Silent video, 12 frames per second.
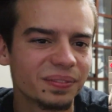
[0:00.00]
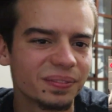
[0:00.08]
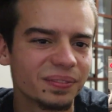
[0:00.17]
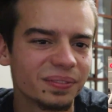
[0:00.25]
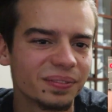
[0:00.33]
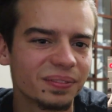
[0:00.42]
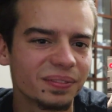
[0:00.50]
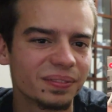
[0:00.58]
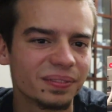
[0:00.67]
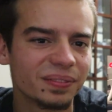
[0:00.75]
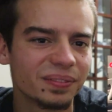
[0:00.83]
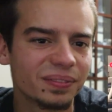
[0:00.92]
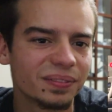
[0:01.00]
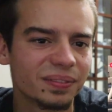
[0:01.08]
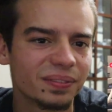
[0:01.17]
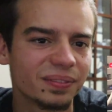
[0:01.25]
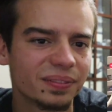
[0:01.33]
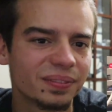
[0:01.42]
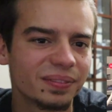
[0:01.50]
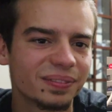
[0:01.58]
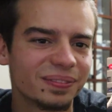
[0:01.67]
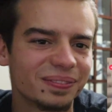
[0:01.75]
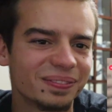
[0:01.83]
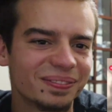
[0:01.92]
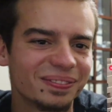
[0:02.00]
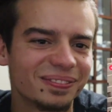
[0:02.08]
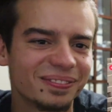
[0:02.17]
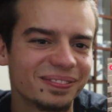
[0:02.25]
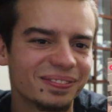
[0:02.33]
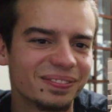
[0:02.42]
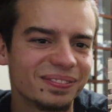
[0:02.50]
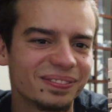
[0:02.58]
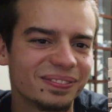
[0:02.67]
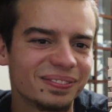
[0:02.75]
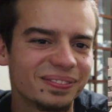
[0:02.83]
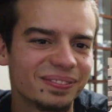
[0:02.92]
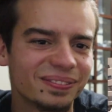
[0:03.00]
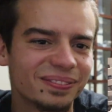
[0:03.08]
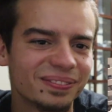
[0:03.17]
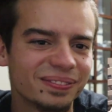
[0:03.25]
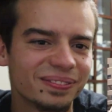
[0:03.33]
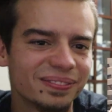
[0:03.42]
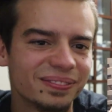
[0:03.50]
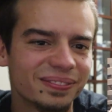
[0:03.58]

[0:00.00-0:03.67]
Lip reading: [no speech]